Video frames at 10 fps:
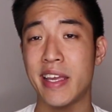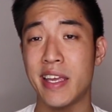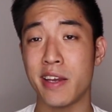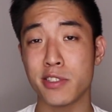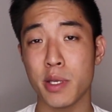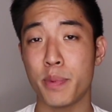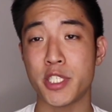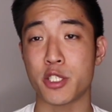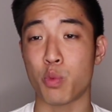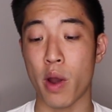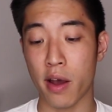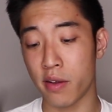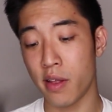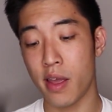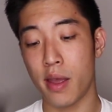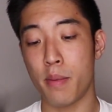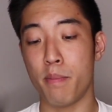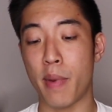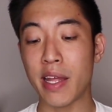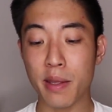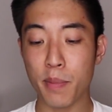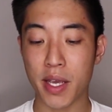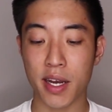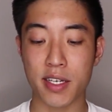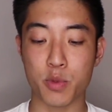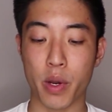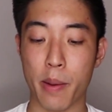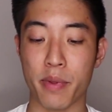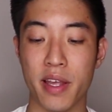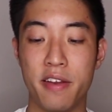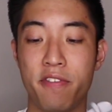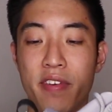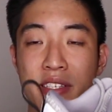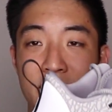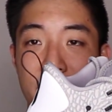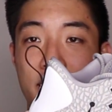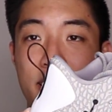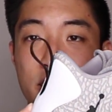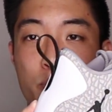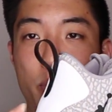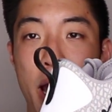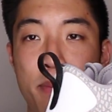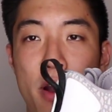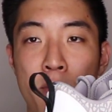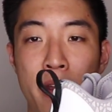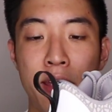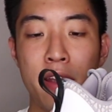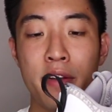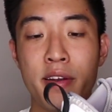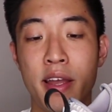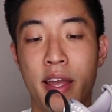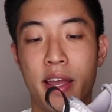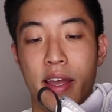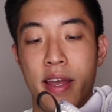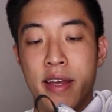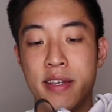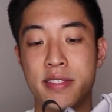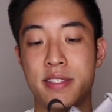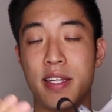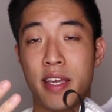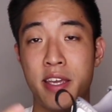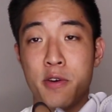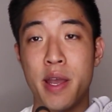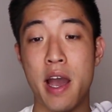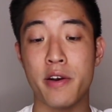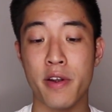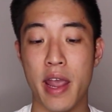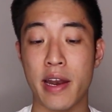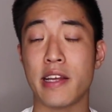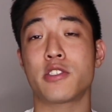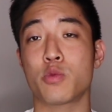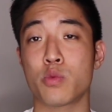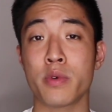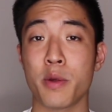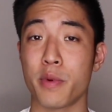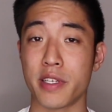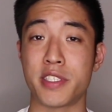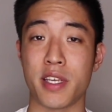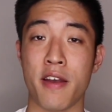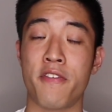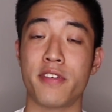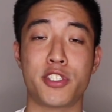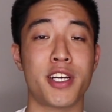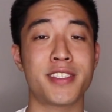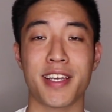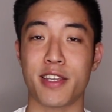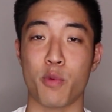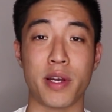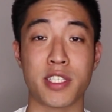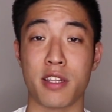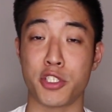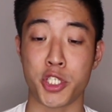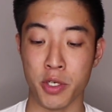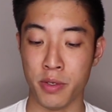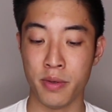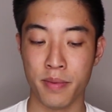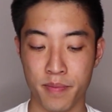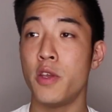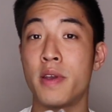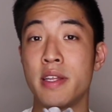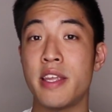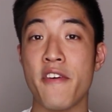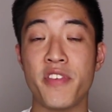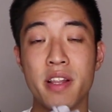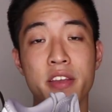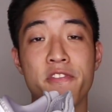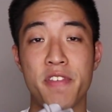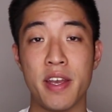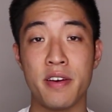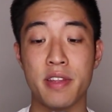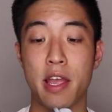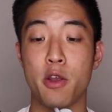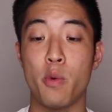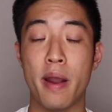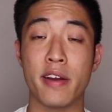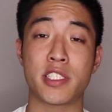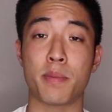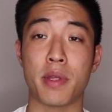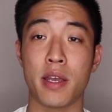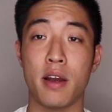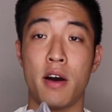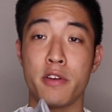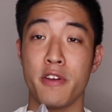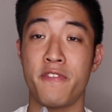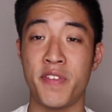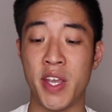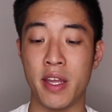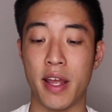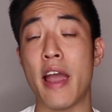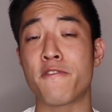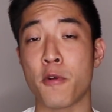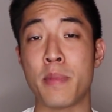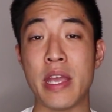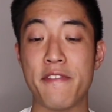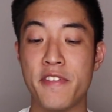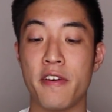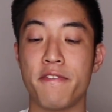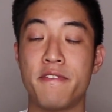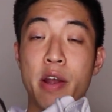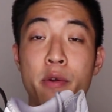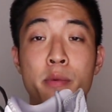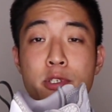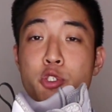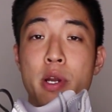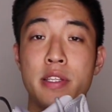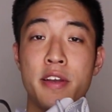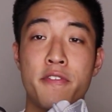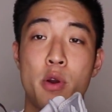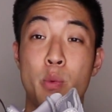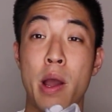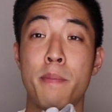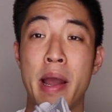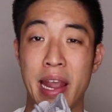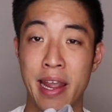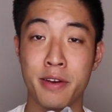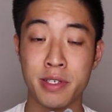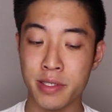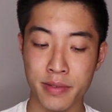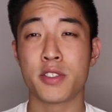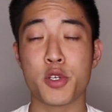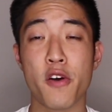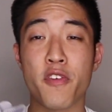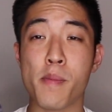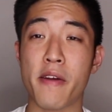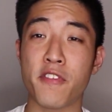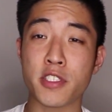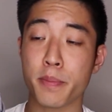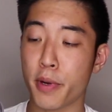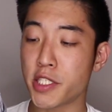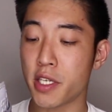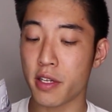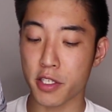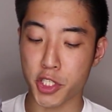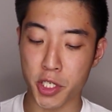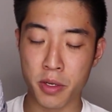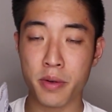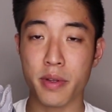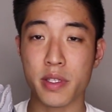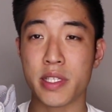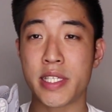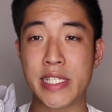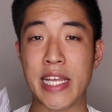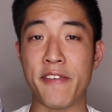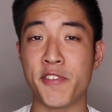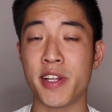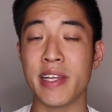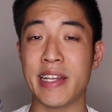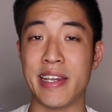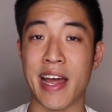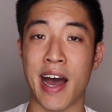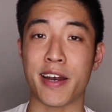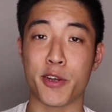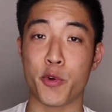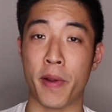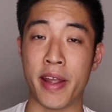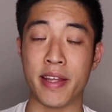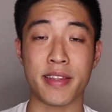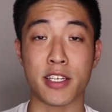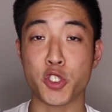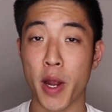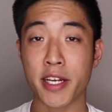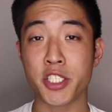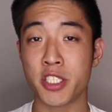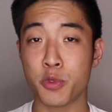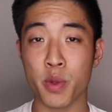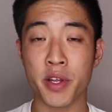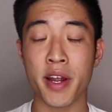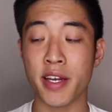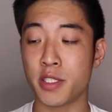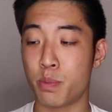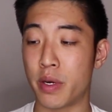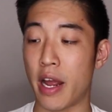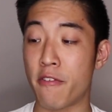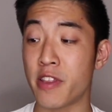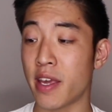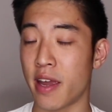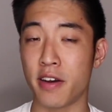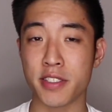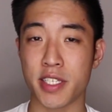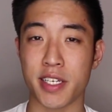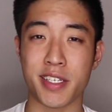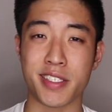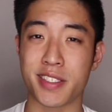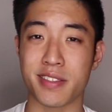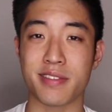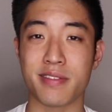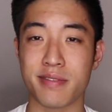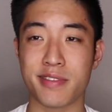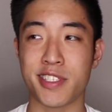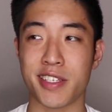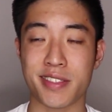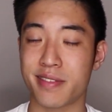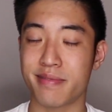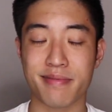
heel slippage as well. Mainly because what I believe is like this back part right here is the heel counter, and it's really stiff, just like the rest of the shoe. You can definitely feel that you're wearing something on your feet, and for me it felt very restrictive around my ankle. So from my first impression of the shoe, definitely not great. The traction is really nice, but everything else is just,